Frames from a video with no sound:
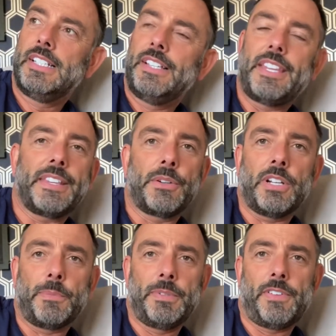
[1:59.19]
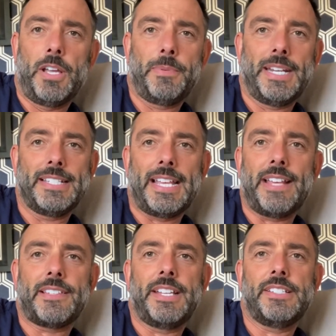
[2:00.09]
Then there were a couple of Ibanez
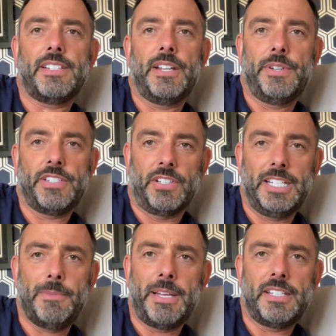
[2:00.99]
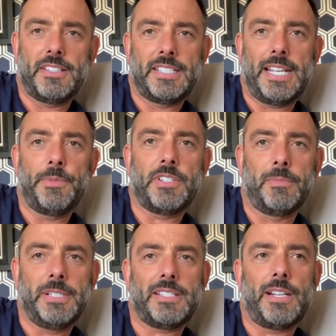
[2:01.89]
SA series on eBay the other day, which I missed